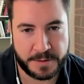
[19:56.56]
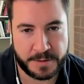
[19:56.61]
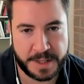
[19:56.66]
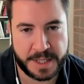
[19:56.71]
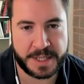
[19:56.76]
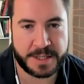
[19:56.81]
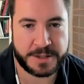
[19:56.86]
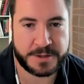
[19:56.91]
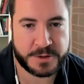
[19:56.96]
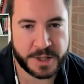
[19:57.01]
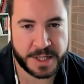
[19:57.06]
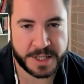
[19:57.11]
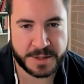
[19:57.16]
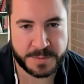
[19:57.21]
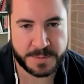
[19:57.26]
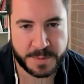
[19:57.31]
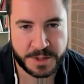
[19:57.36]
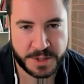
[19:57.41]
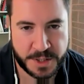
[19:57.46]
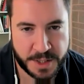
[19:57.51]
you need
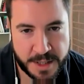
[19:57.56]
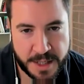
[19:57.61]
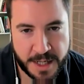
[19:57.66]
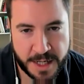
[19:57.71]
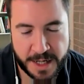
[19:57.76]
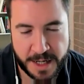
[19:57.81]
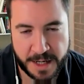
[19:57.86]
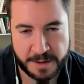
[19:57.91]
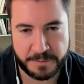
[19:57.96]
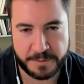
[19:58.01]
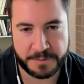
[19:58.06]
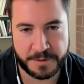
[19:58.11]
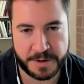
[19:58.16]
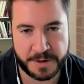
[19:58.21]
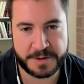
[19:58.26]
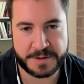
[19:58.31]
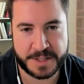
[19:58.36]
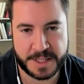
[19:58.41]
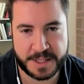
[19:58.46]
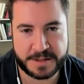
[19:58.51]
transmission. I have a
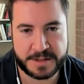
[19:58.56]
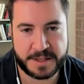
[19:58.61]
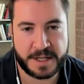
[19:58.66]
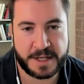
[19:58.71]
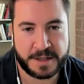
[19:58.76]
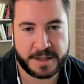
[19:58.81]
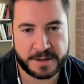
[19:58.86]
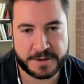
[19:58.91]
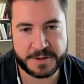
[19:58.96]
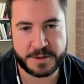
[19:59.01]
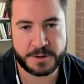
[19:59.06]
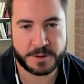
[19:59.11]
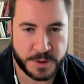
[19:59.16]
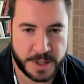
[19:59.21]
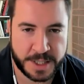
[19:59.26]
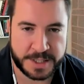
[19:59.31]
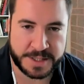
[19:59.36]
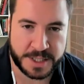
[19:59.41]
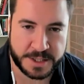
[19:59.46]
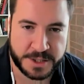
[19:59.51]
friend who says there's no
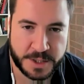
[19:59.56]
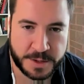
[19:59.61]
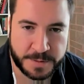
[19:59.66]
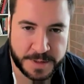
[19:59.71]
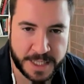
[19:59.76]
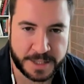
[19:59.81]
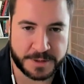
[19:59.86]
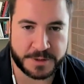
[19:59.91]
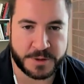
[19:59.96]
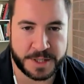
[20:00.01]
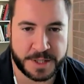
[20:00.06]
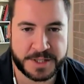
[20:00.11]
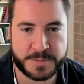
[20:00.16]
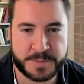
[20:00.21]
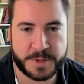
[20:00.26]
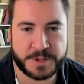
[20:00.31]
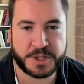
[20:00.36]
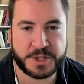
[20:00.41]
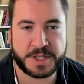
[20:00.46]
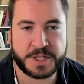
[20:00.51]
transition without
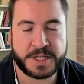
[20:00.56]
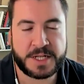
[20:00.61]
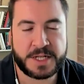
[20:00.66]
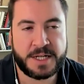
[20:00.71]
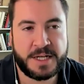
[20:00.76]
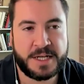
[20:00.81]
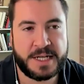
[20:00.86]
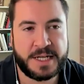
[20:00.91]
transmission.